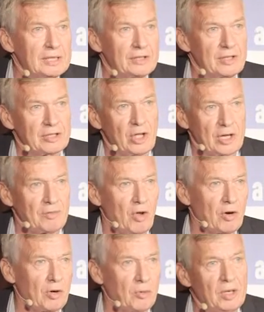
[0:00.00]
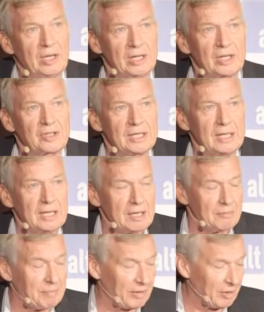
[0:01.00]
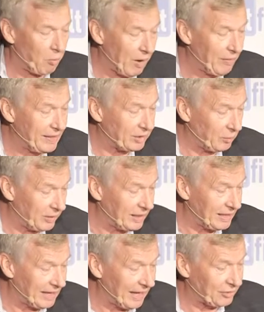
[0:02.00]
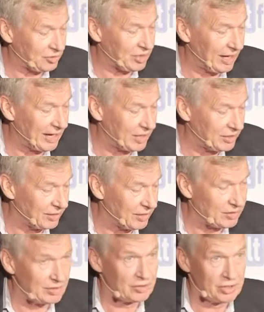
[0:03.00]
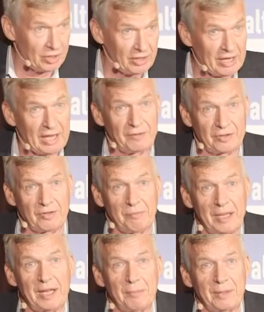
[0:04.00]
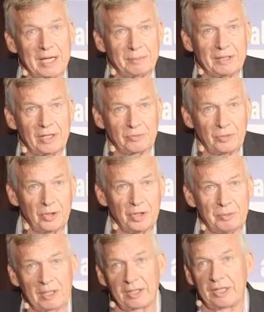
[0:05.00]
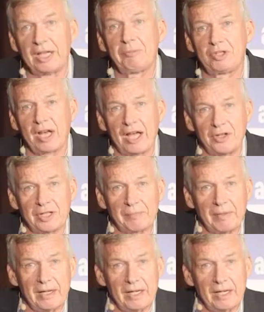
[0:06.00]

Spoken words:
There's a lot of longer words, but the one thing that really has changed, and this is due to the efforts of many people in this room, it'll keep changing,